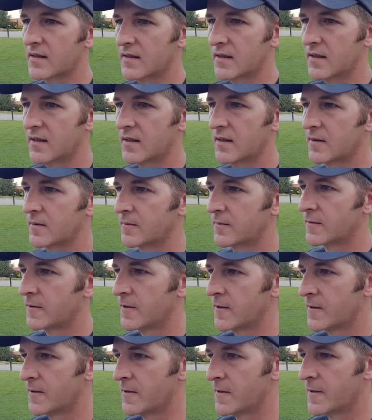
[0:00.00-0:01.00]

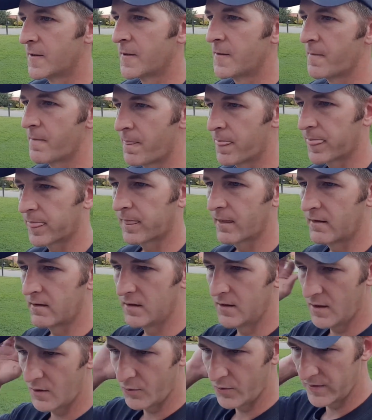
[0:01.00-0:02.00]

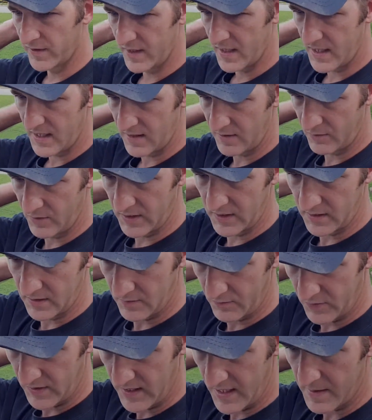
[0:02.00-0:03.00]
you know, when
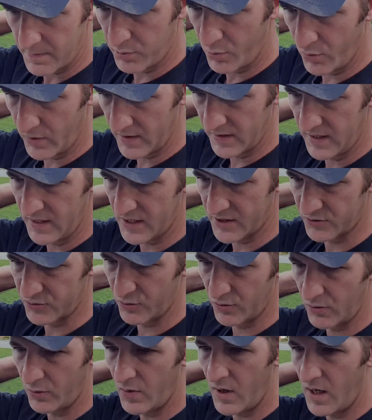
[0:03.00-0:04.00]
they pour
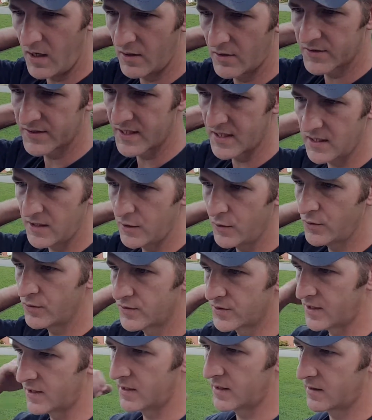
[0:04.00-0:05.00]
industrial walls,
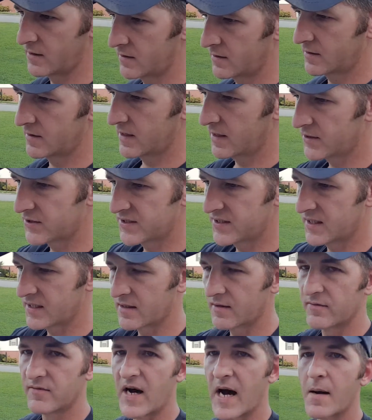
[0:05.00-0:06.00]
they'll stick
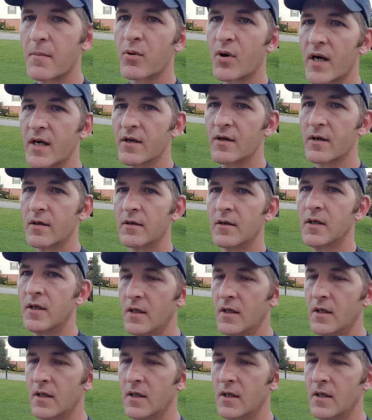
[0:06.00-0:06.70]
a vibrator